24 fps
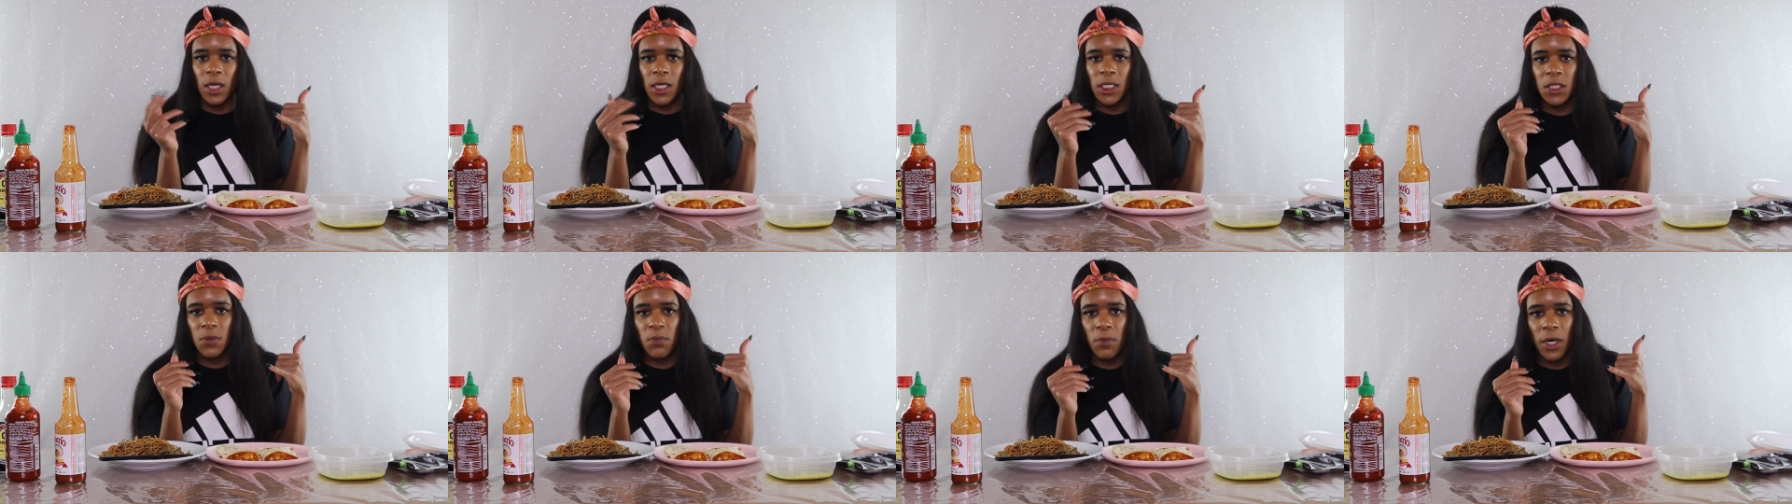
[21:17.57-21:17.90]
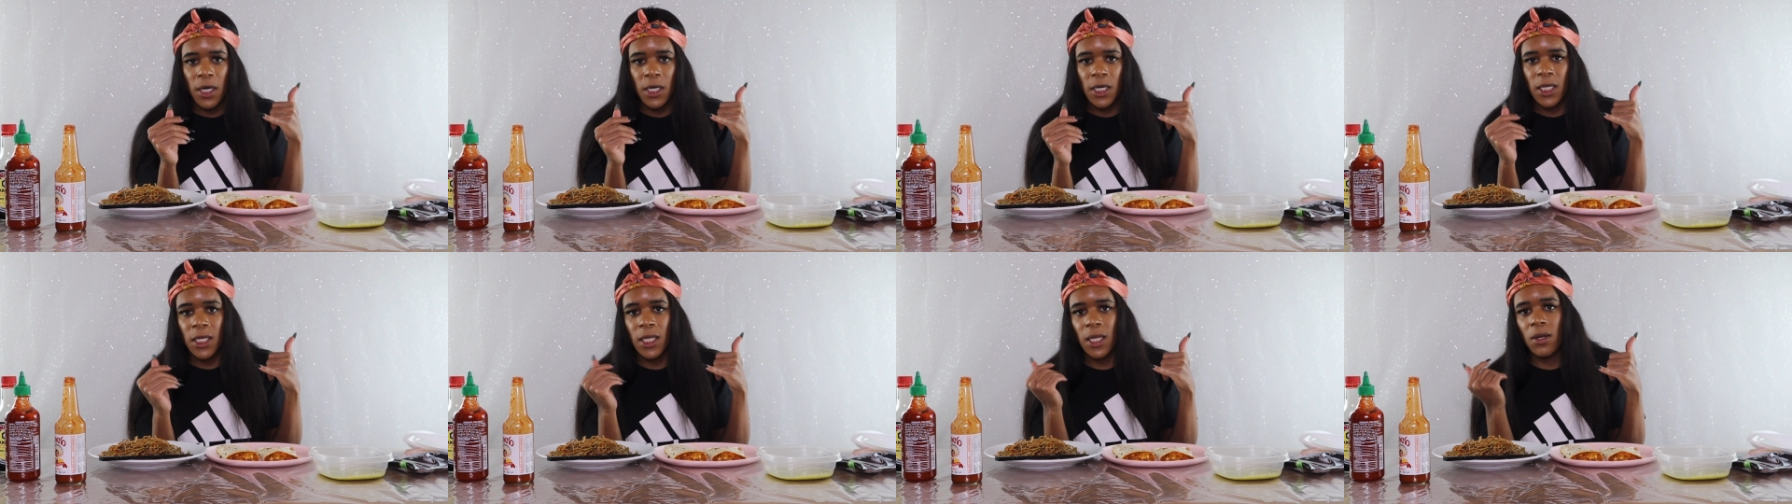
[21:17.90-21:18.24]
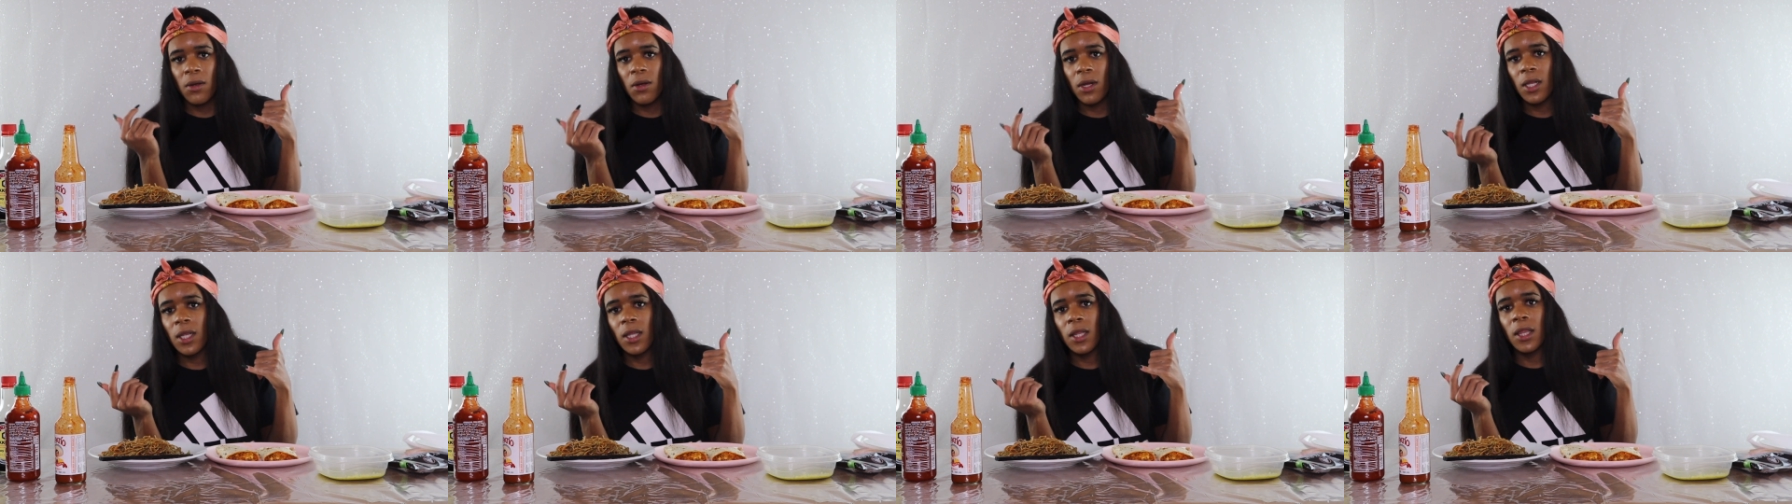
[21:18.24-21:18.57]

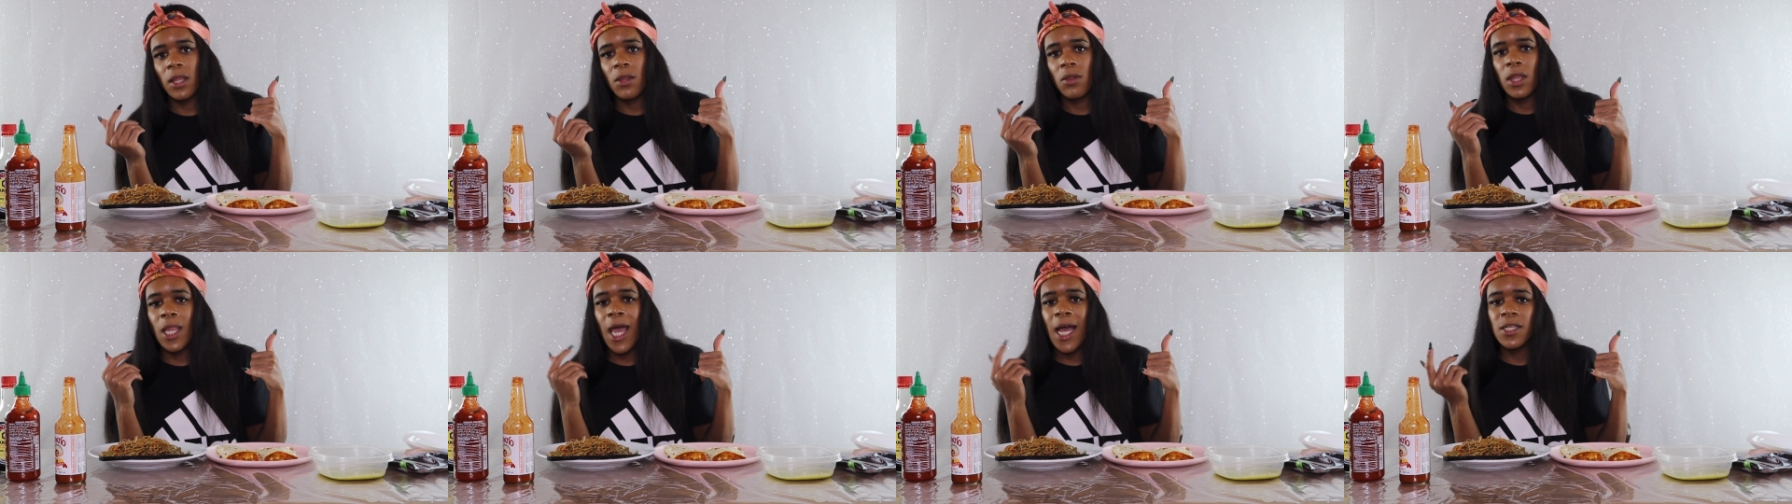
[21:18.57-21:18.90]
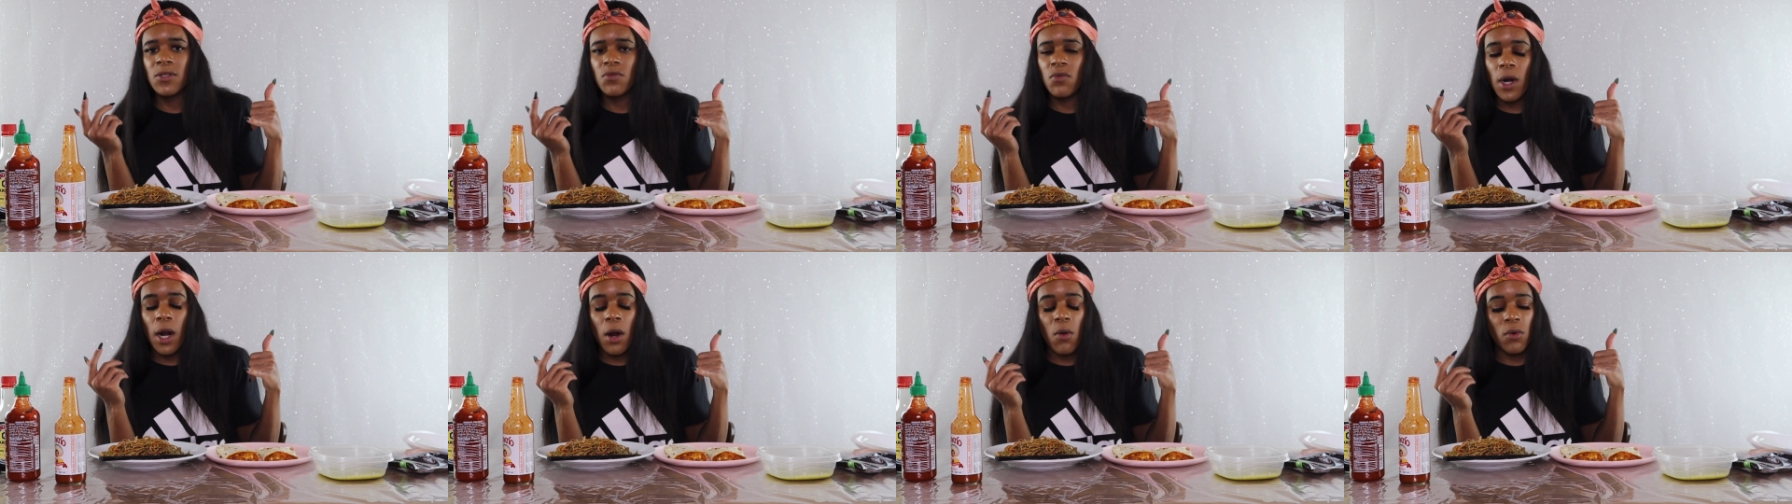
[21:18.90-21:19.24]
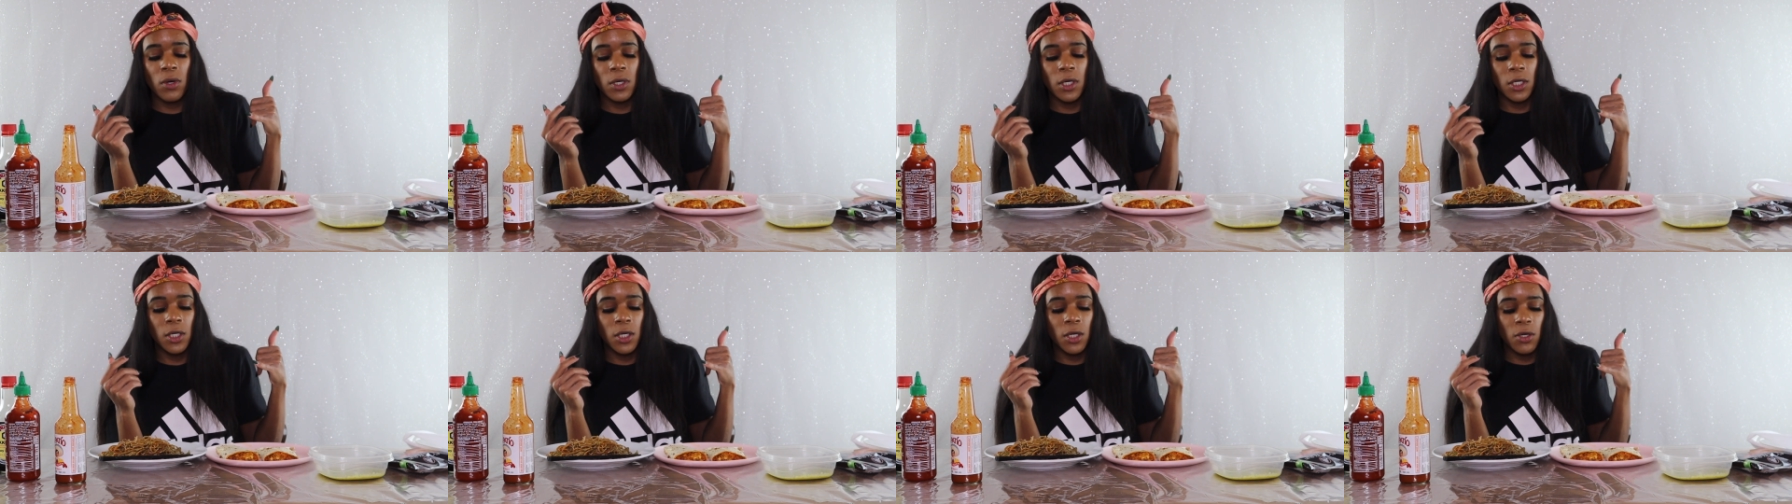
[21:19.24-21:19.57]
explaining that's what I
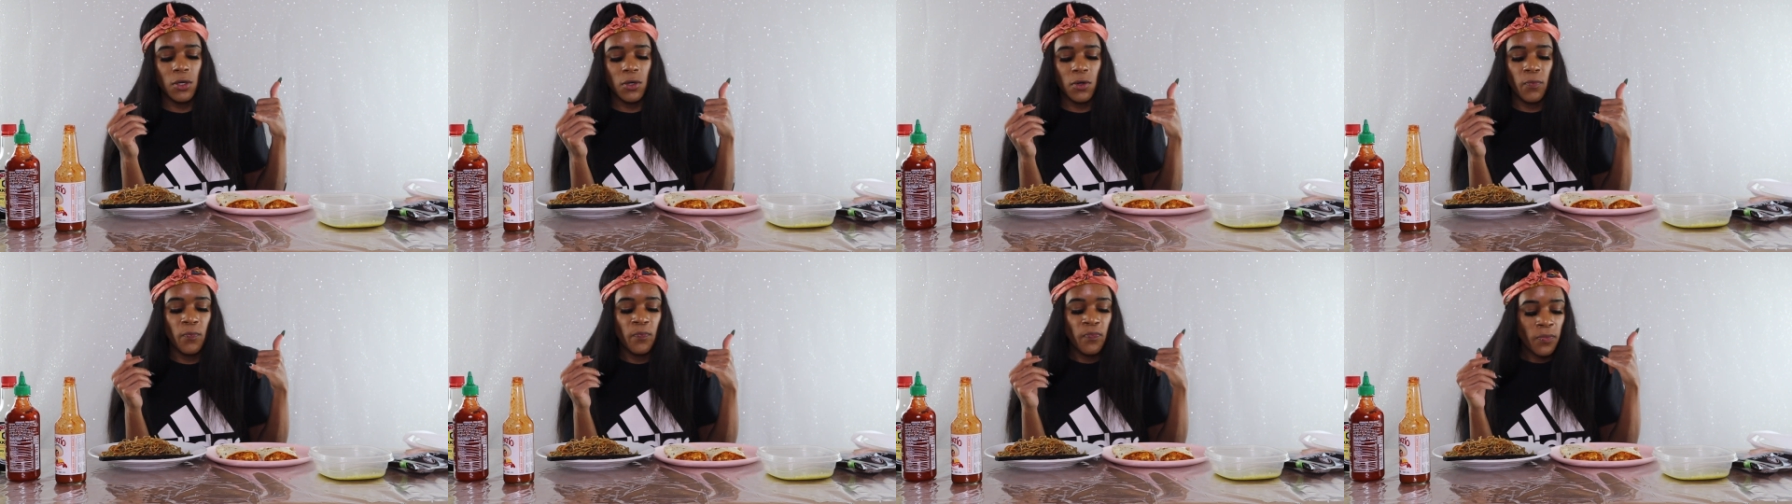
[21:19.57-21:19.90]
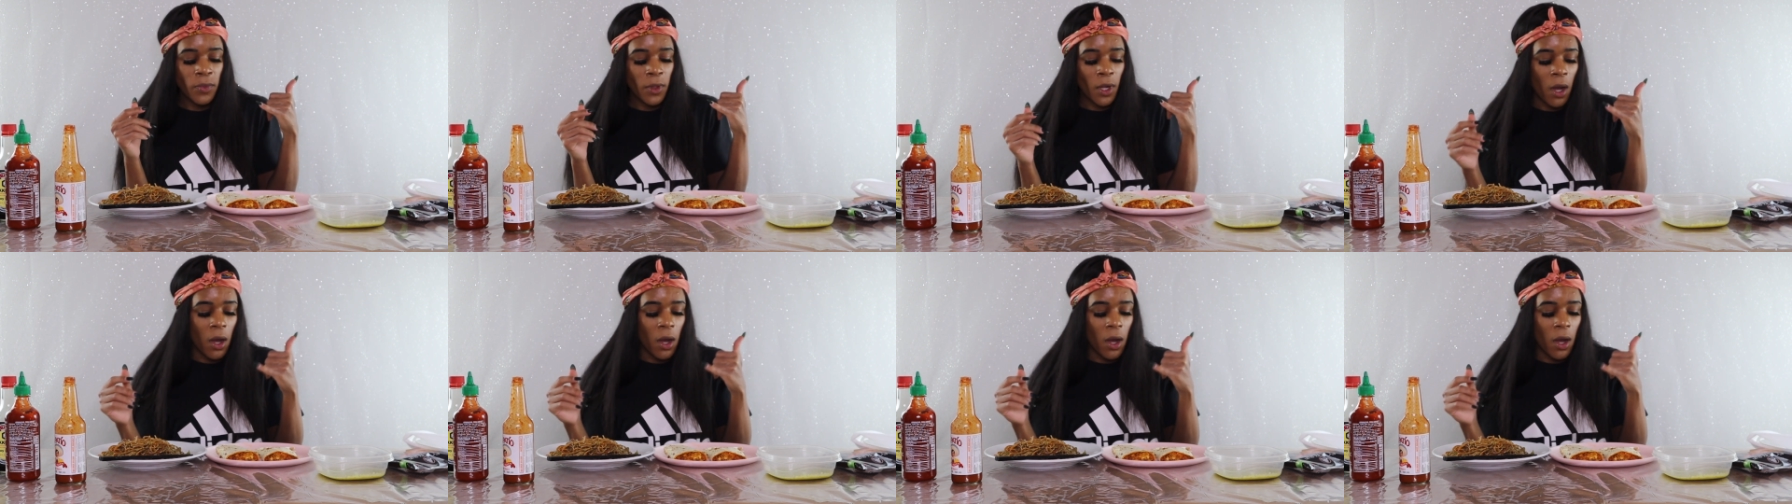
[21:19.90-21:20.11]
want to do.